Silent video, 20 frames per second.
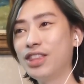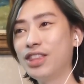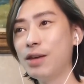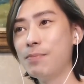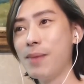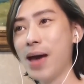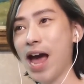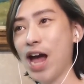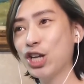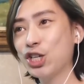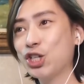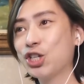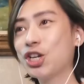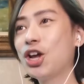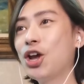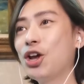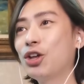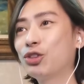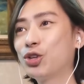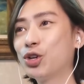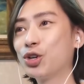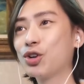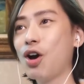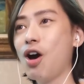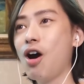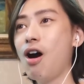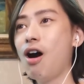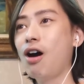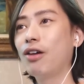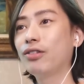Dimash
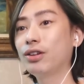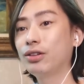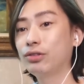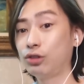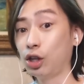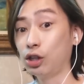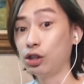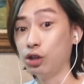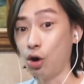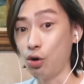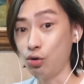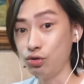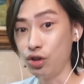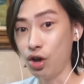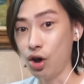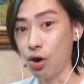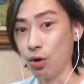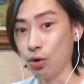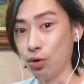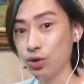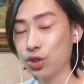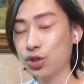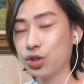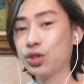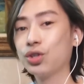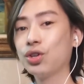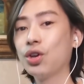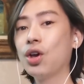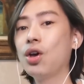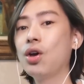took on the low
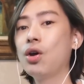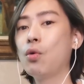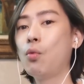notes,